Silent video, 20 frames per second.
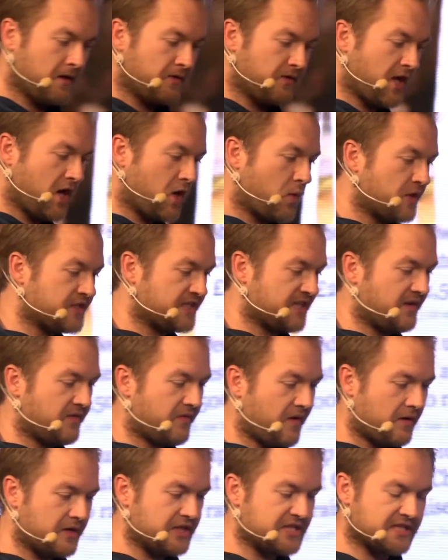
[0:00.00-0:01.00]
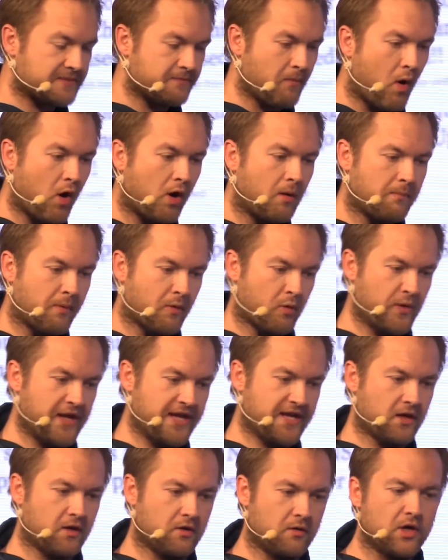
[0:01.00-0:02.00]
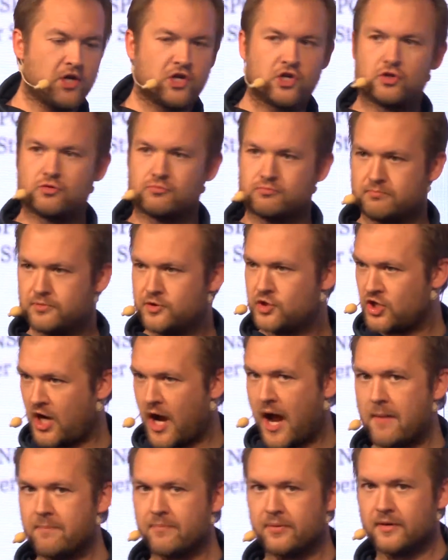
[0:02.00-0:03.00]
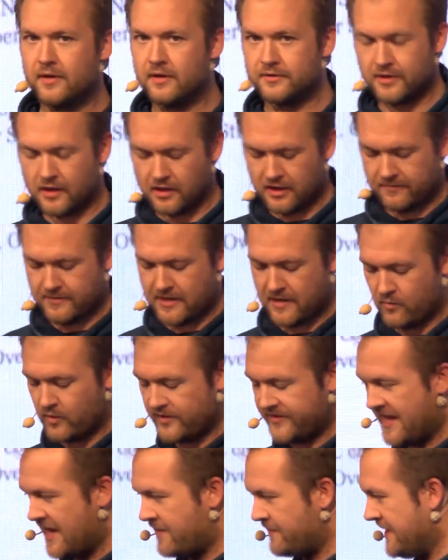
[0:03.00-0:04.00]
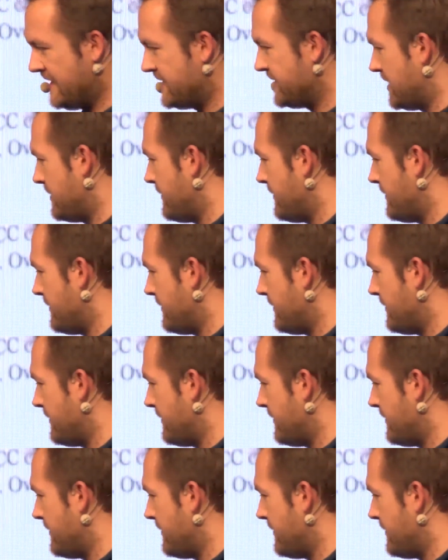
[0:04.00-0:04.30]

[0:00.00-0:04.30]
there was a very small burrito shop, I'll talk about what that means in a